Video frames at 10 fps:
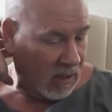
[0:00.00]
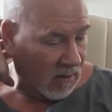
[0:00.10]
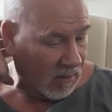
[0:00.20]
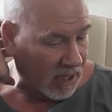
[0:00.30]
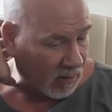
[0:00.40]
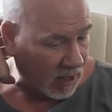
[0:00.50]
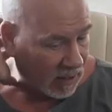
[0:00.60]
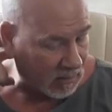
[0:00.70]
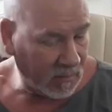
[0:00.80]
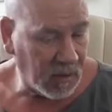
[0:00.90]
Well, anyway,
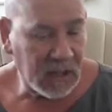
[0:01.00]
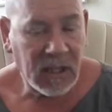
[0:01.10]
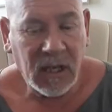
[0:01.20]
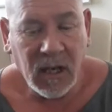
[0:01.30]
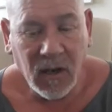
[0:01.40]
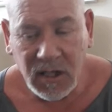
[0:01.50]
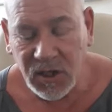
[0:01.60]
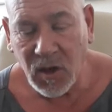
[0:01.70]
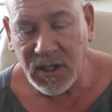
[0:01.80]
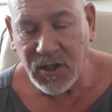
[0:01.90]
I
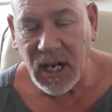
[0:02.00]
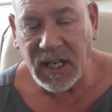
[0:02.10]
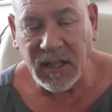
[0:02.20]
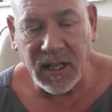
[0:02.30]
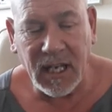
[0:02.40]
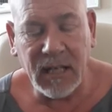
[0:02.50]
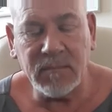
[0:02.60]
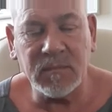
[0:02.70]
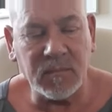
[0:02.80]
started training there,